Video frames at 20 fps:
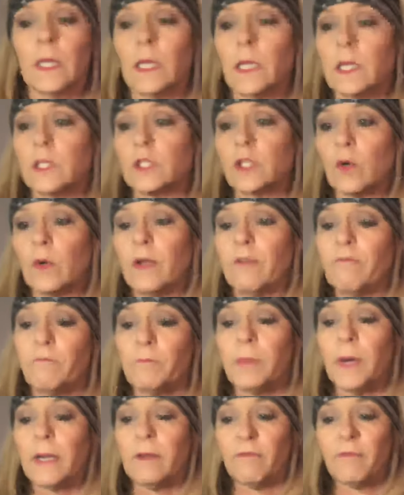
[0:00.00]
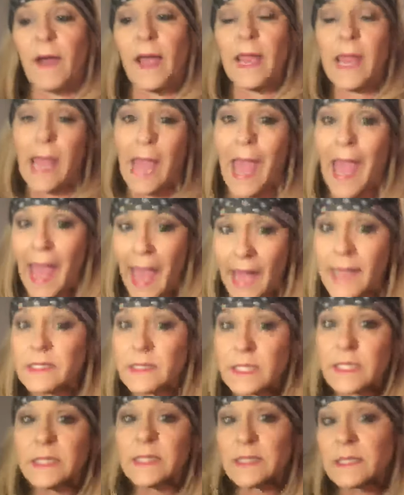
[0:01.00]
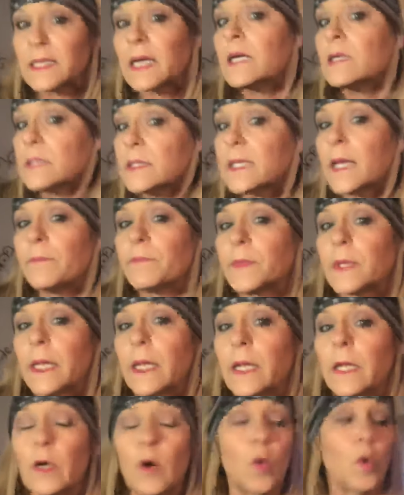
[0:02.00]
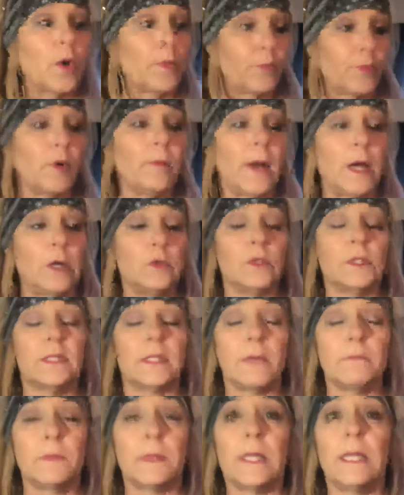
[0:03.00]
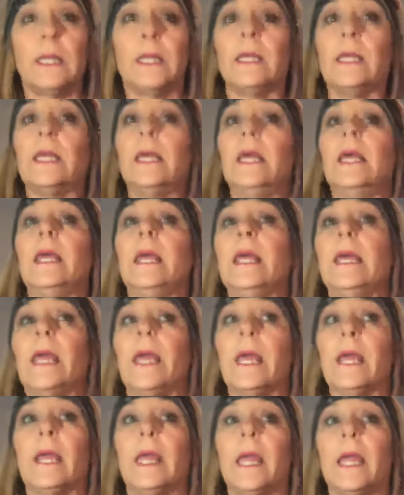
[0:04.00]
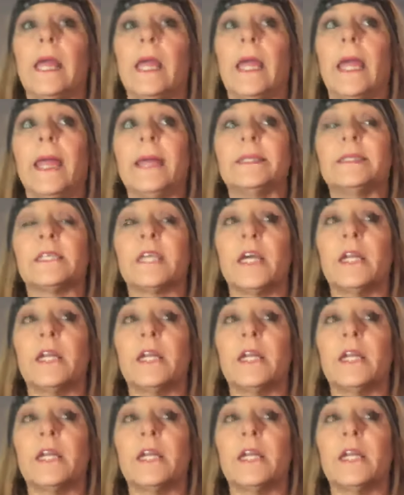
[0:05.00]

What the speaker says: So if I had to sell something or promote something, it's going